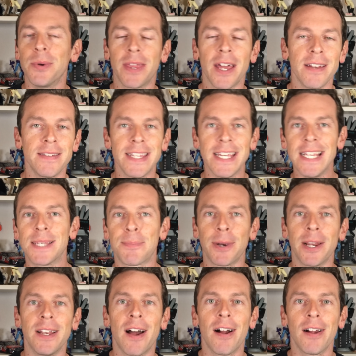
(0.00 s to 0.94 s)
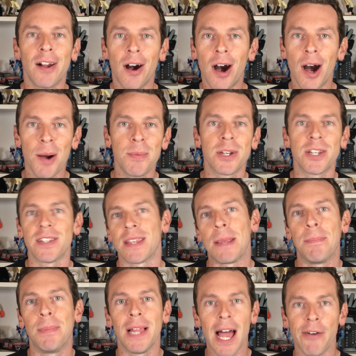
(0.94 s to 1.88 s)
without teespring.com, which is
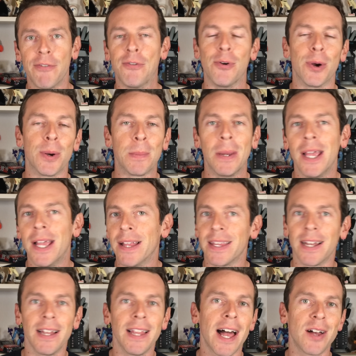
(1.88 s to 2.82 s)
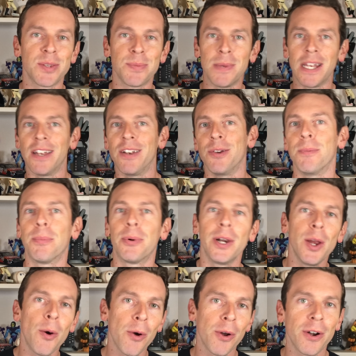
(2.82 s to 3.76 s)
a platform that allows me to do
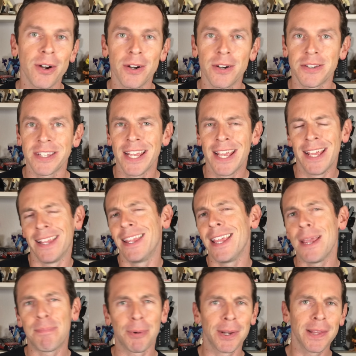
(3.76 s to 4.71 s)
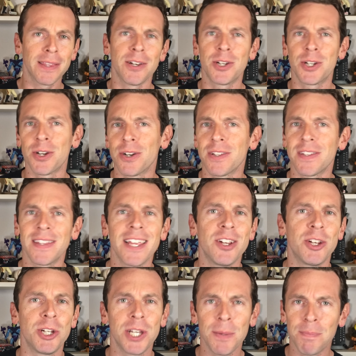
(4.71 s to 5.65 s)
pre-orders. They print the shirts, they
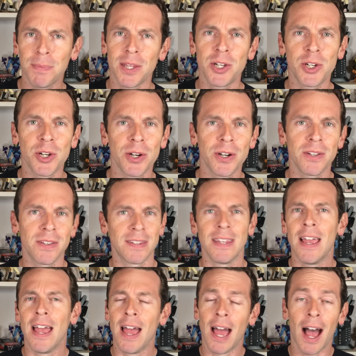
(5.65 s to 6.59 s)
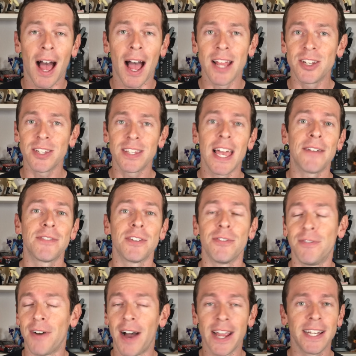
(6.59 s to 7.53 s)
ship the shirts. I just have to
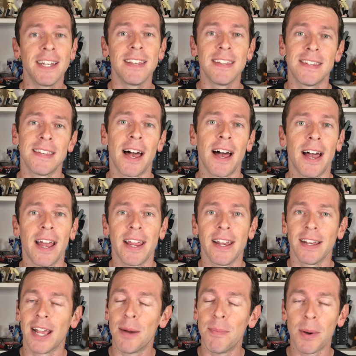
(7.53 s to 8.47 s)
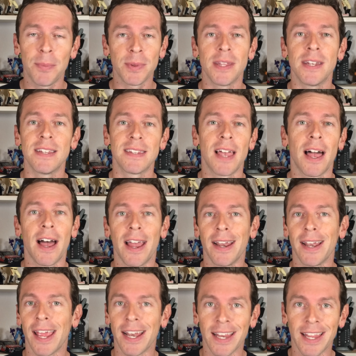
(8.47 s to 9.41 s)
find a design, come up with a
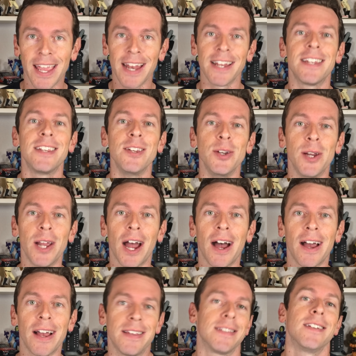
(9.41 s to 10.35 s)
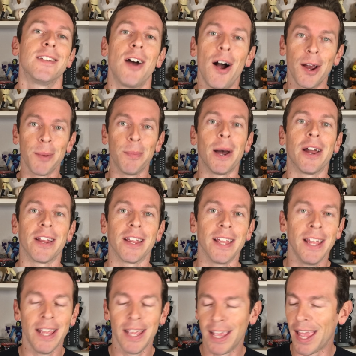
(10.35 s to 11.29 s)
design, and get it to you guys and talk about it.
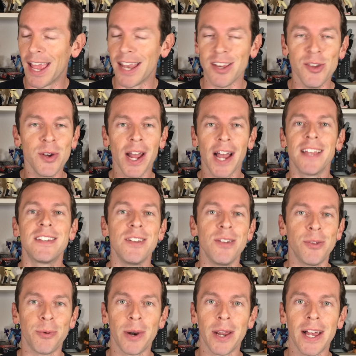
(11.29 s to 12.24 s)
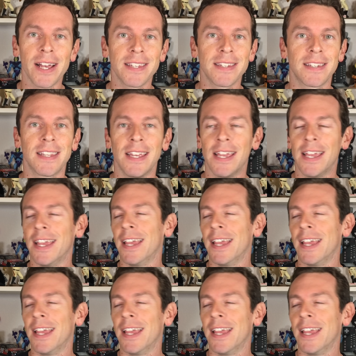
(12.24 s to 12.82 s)
And you guys do the rest